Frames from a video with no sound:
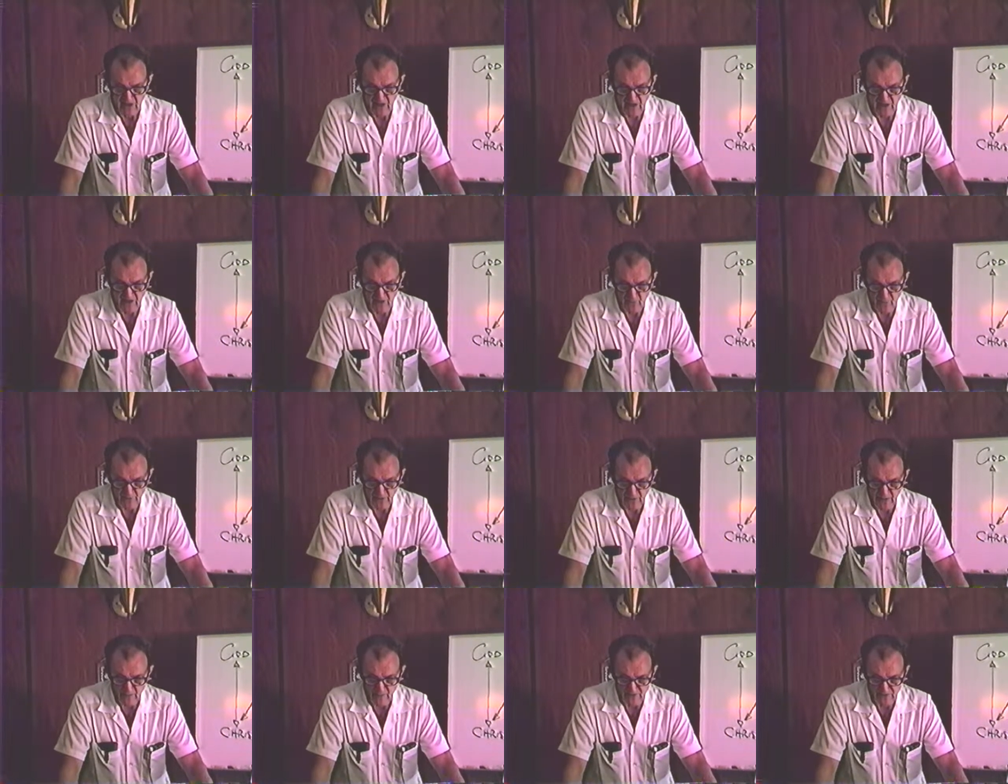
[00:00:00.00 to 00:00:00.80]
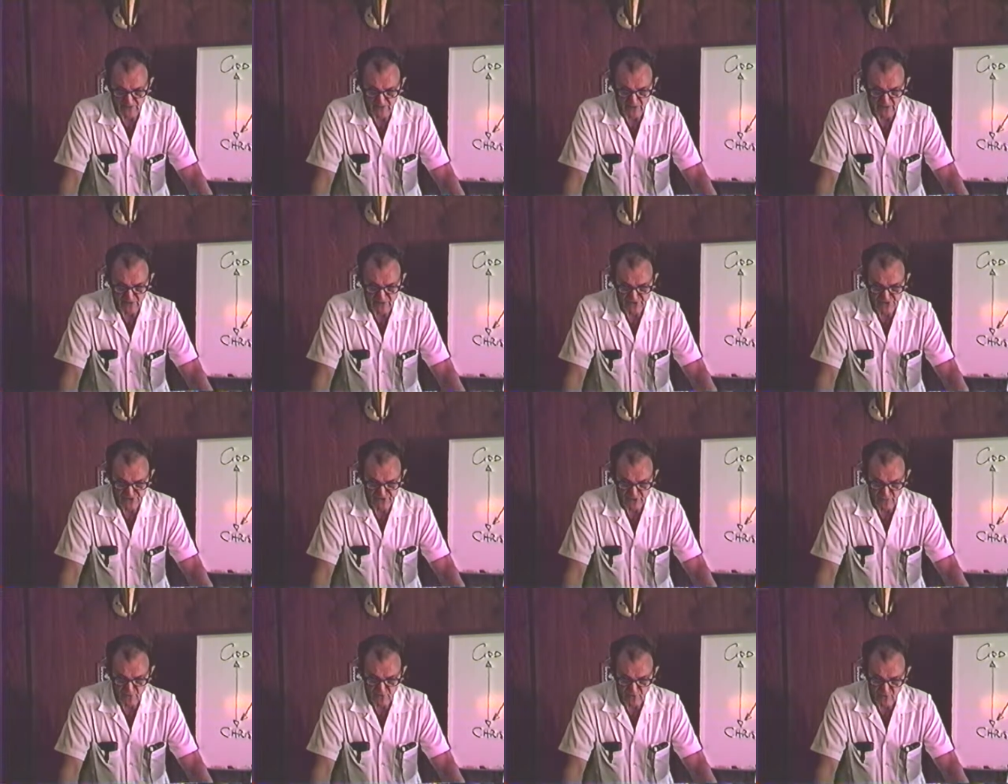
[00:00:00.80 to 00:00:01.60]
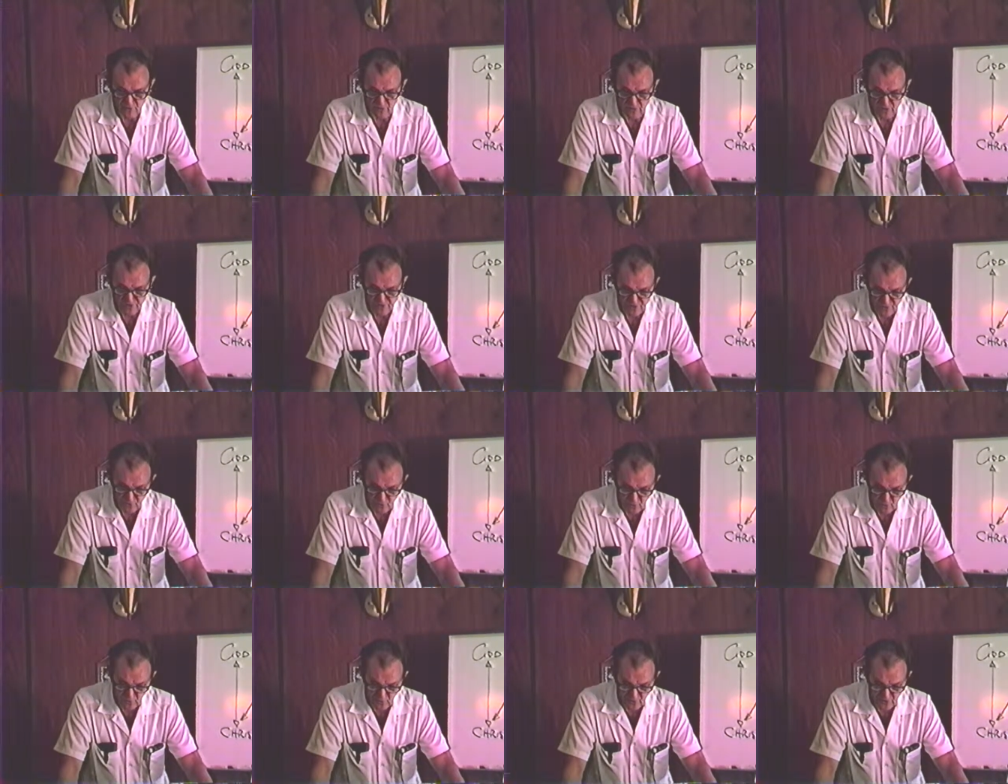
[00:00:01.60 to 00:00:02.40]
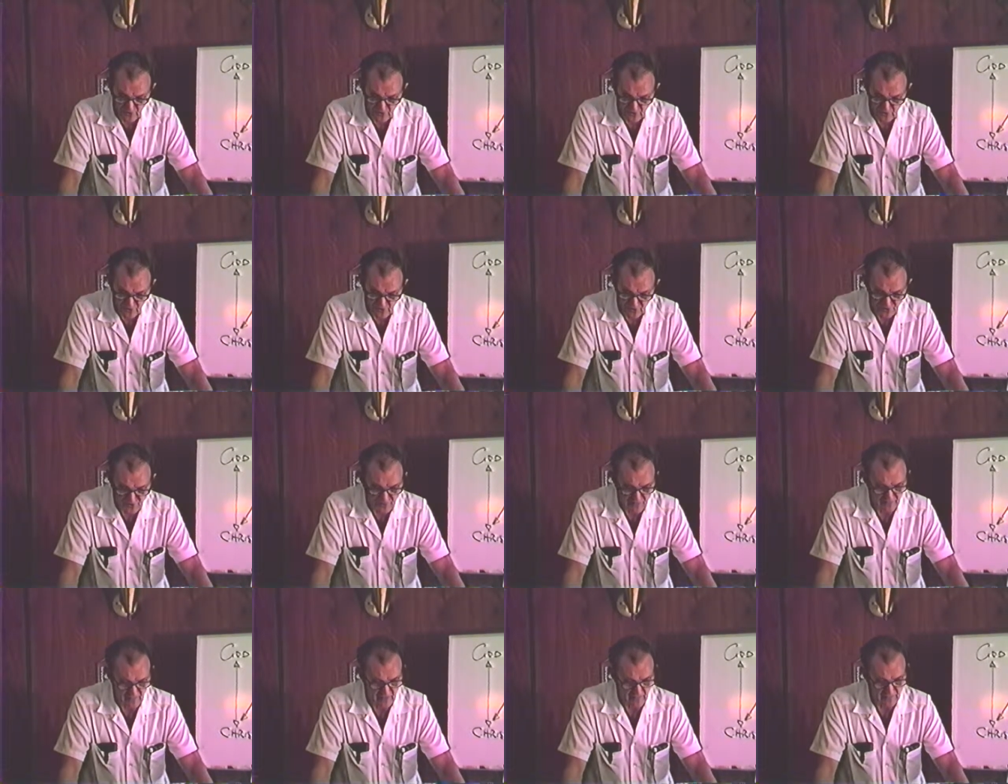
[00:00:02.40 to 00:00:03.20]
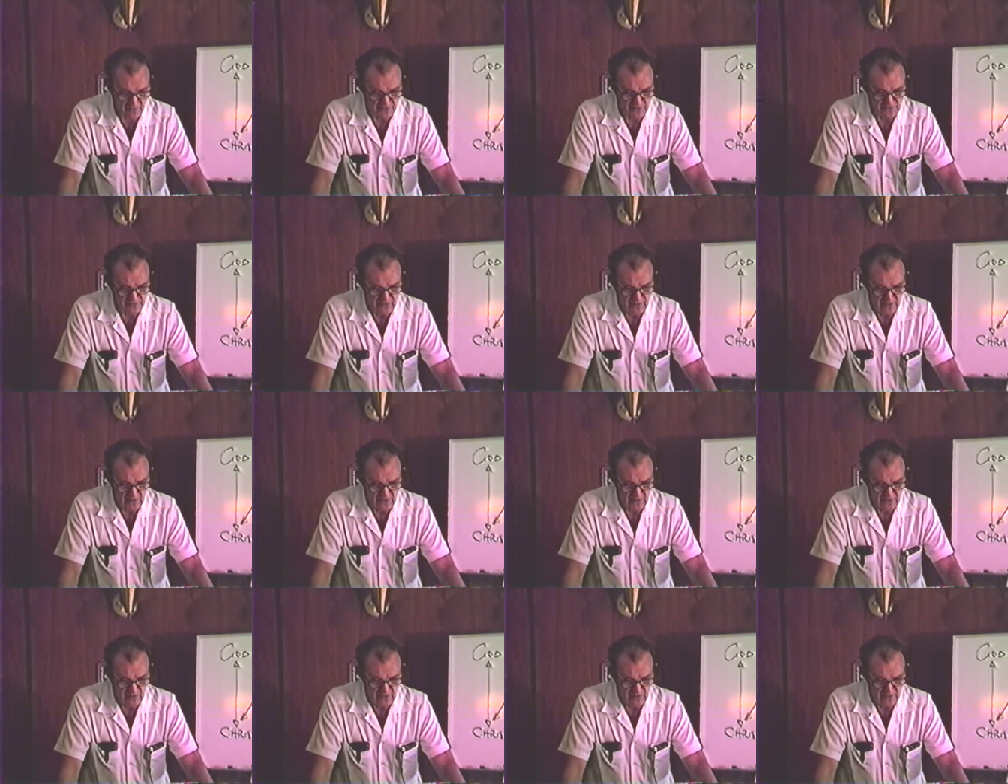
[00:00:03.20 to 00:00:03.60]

are we able today to see what Christ saw in God's commandments?